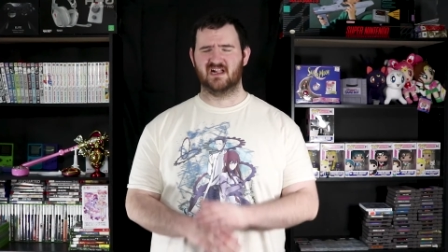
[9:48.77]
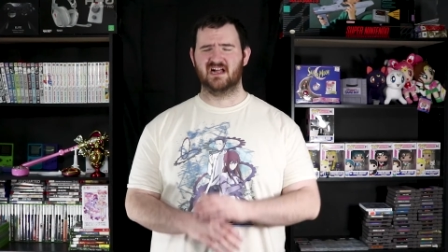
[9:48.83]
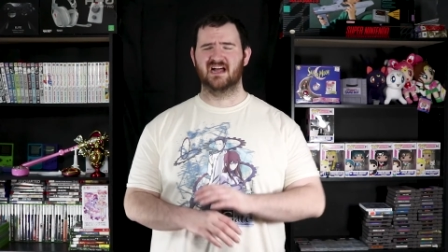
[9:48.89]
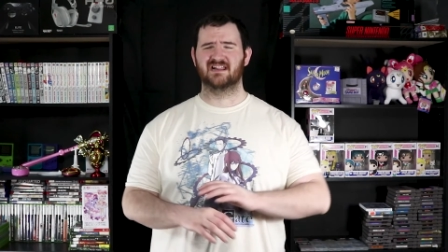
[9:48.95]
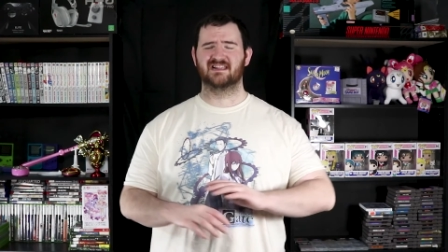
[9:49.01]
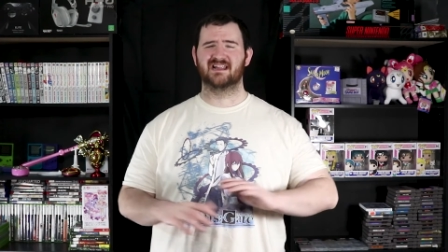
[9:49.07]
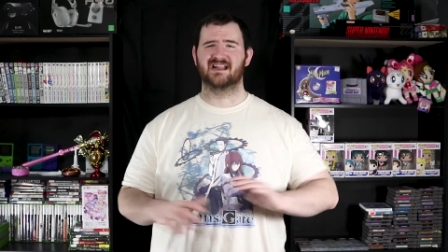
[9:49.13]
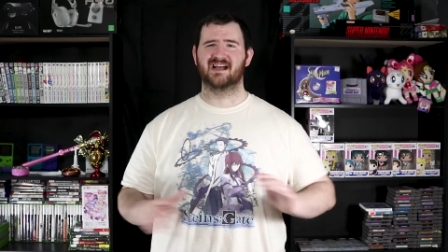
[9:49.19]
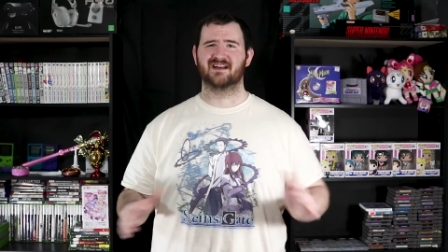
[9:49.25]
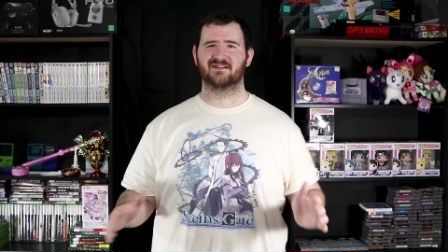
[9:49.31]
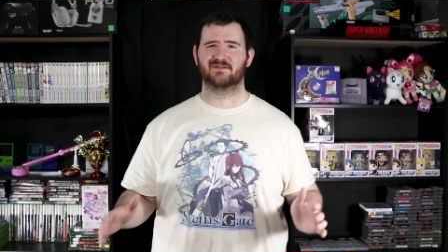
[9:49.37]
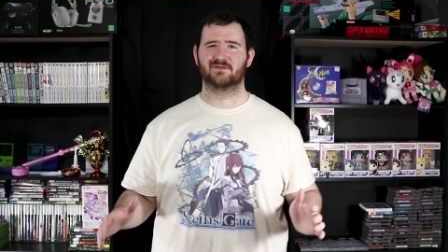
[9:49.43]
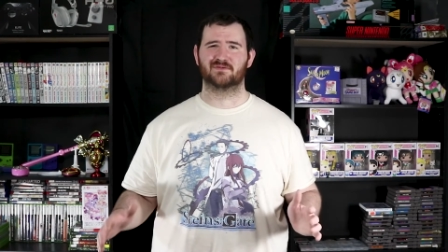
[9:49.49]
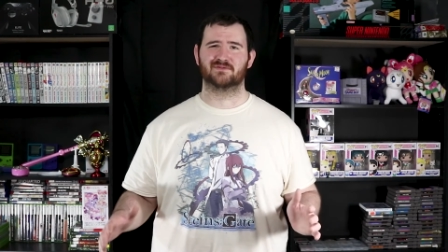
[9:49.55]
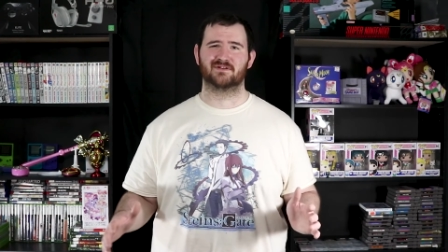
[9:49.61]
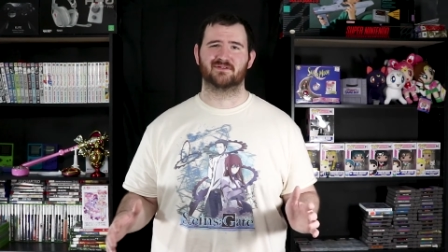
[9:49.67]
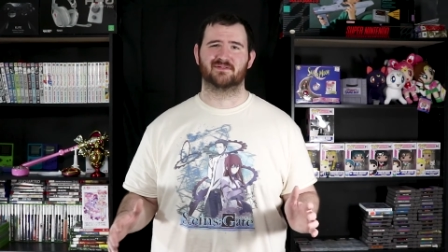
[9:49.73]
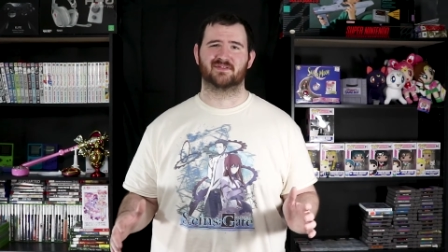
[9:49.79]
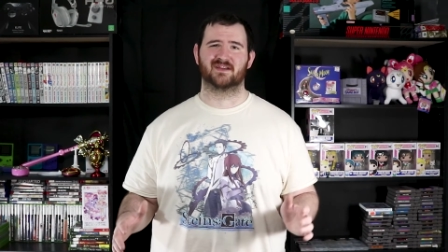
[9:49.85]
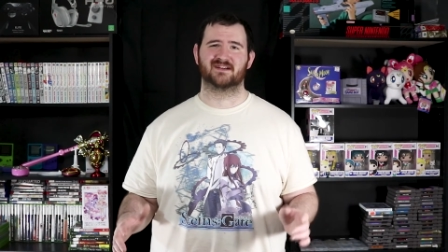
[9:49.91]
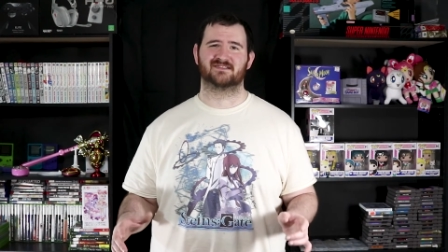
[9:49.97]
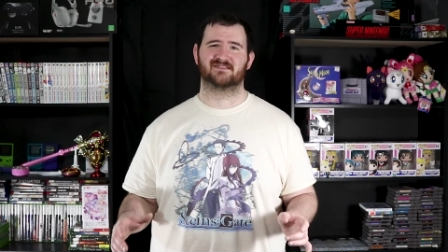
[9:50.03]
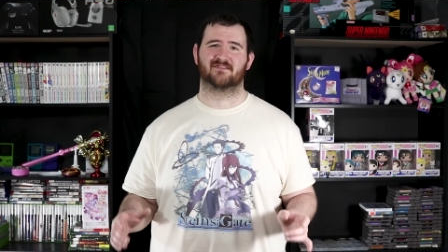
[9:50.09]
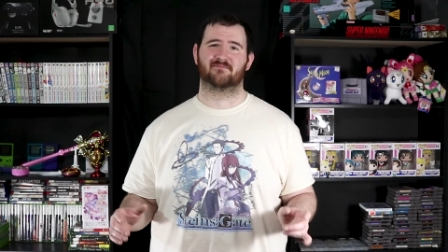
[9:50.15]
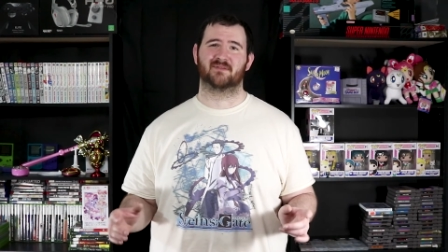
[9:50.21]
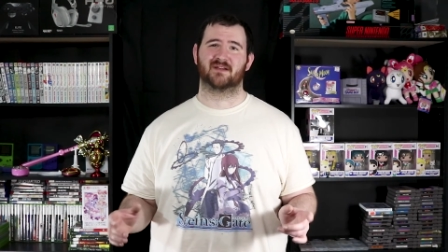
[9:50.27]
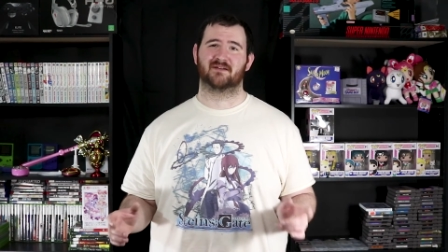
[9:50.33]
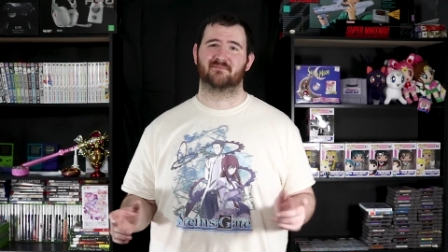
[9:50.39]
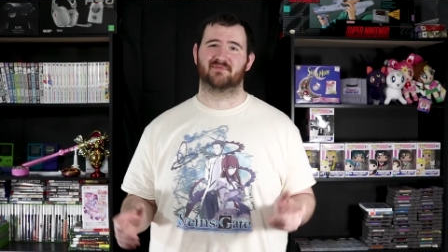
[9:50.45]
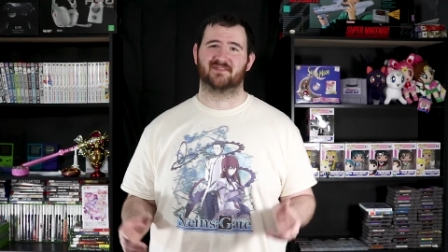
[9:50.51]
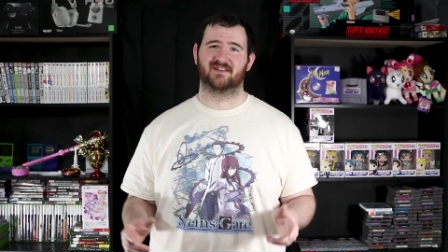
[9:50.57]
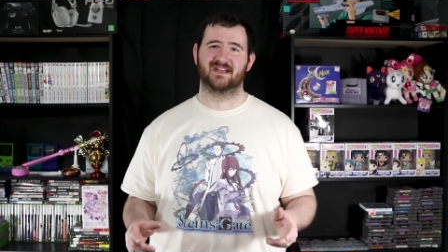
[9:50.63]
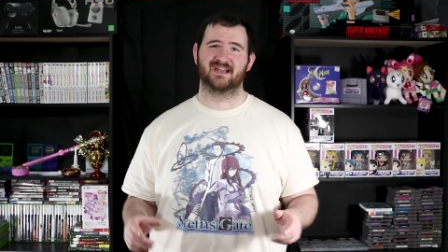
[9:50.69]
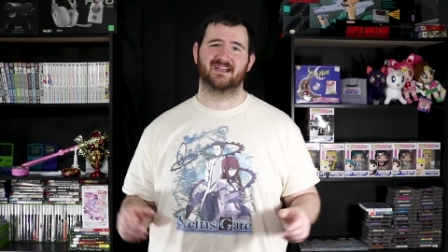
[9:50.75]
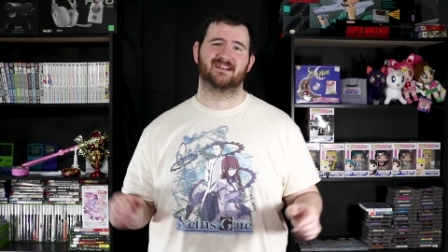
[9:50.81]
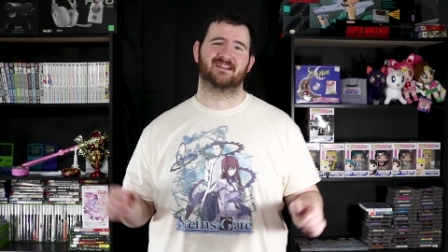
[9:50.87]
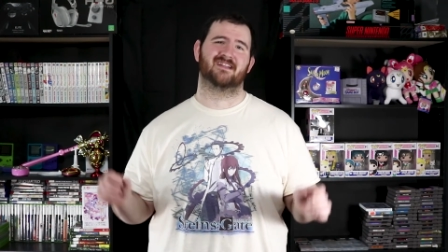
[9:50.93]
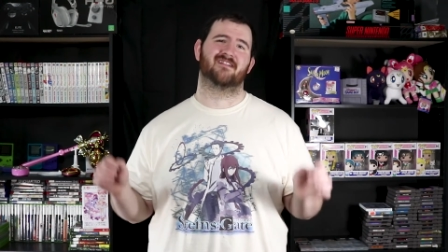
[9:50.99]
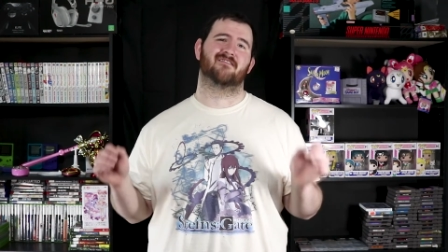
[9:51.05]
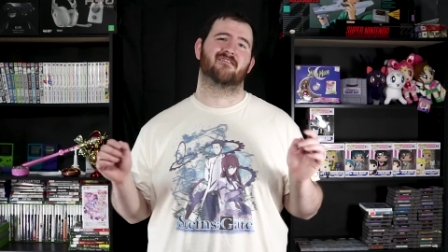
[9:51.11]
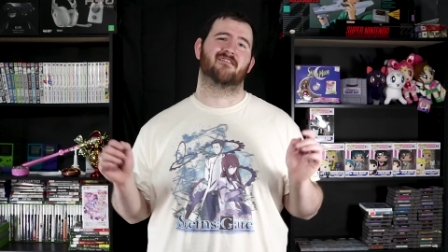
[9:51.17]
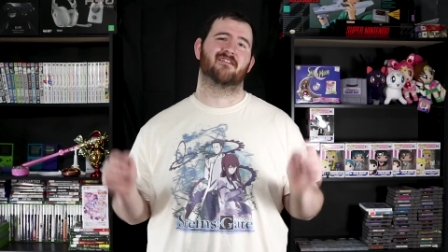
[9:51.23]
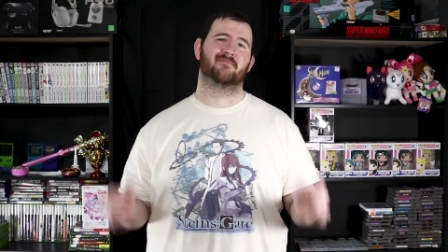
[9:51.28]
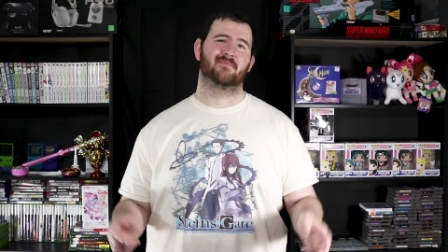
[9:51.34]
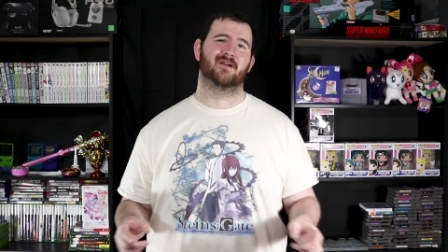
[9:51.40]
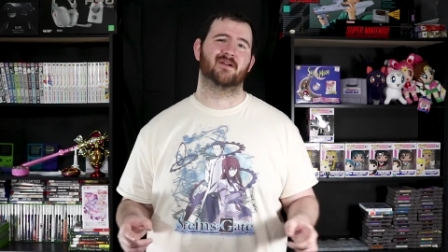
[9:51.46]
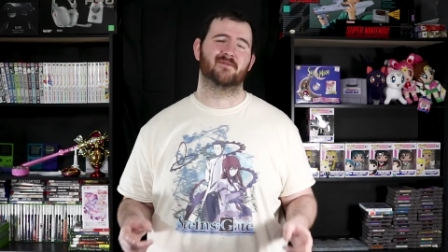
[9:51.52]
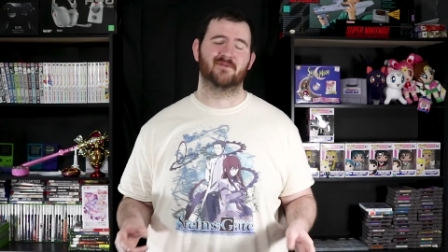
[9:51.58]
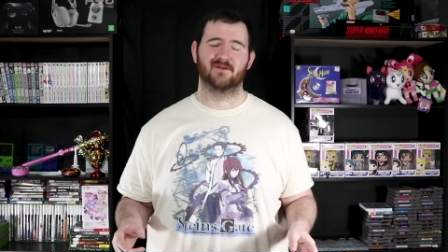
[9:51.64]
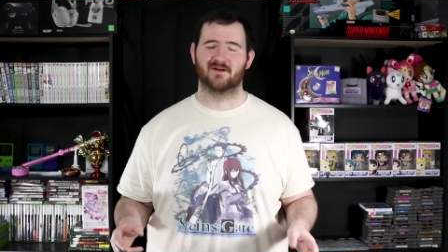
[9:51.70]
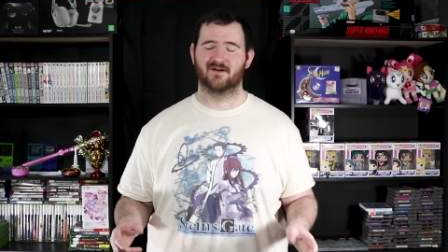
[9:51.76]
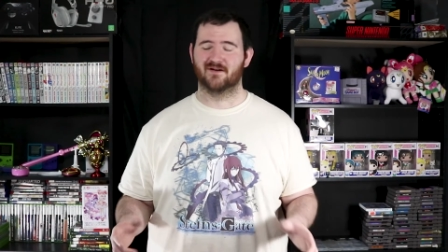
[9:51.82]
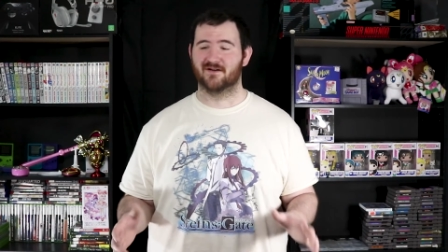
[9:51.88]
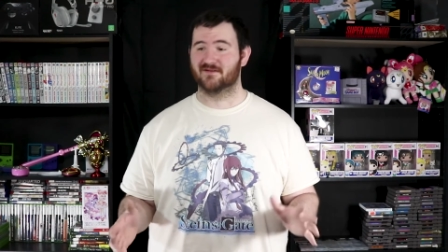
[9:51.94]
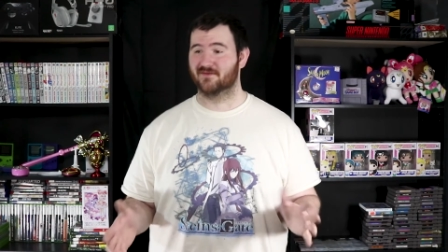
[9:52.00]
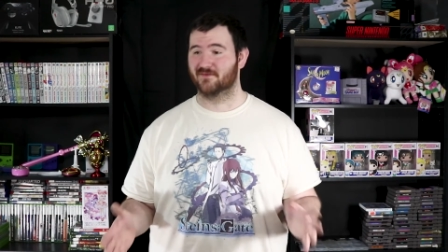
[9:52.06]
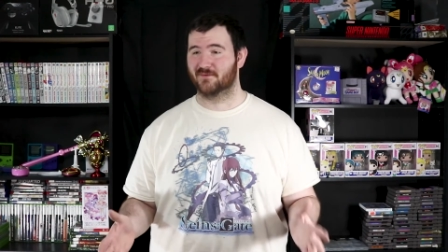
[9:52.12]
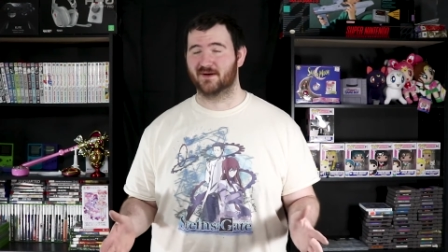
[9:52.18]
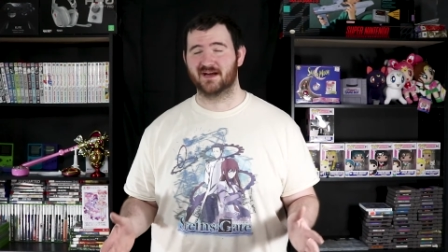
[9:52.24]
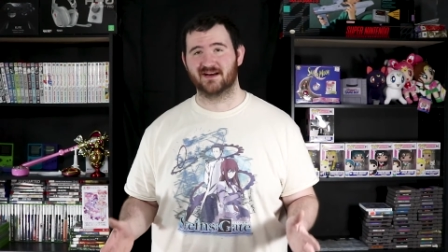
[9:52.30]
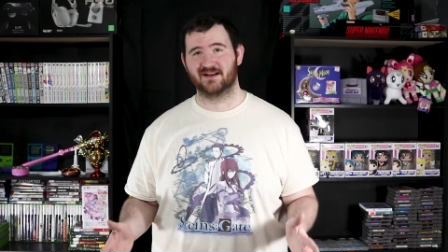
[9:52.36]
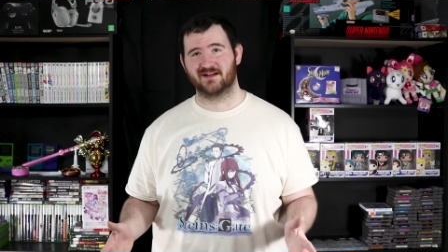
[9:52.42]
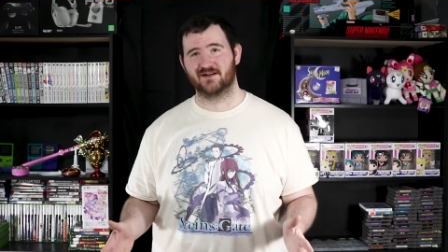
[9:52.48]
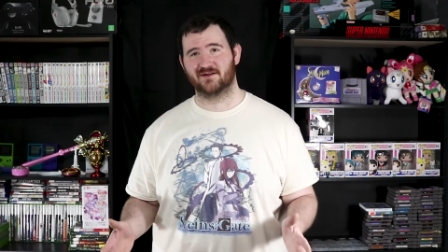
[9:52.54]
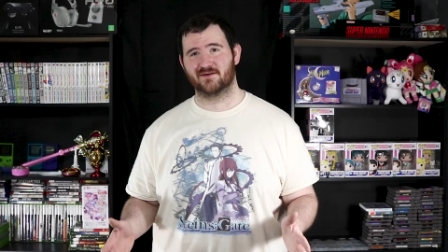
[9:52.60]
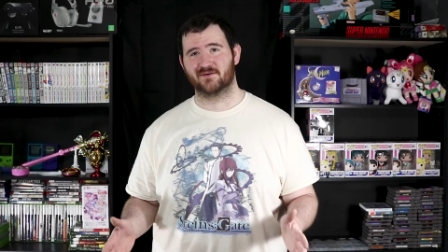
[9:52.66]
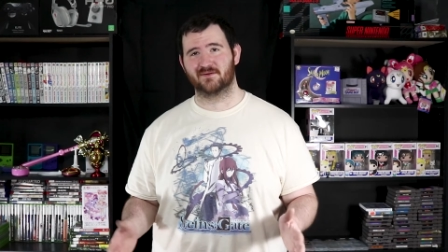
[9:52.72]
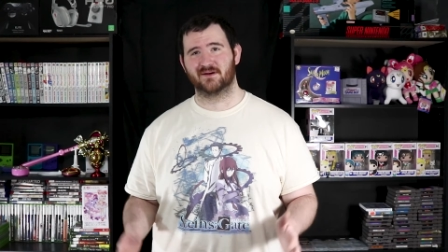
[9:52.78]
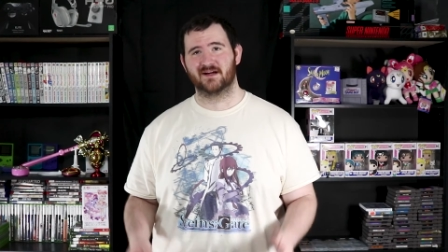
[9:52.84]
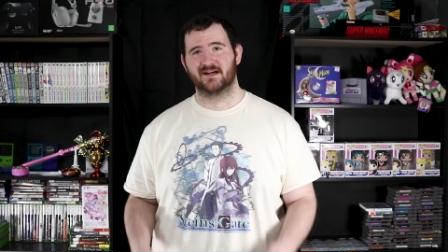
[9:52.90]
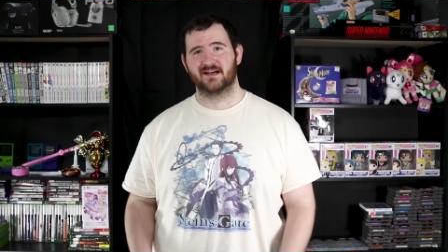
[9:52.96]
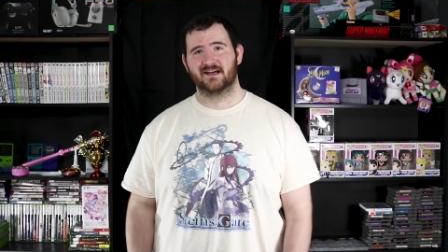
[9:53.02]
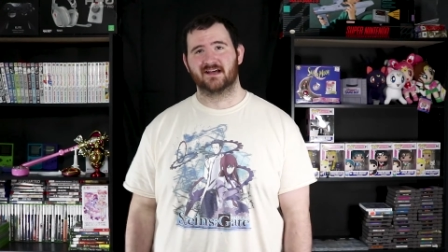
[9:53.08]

a lot of cool new things are being planned and are on my on the way to you.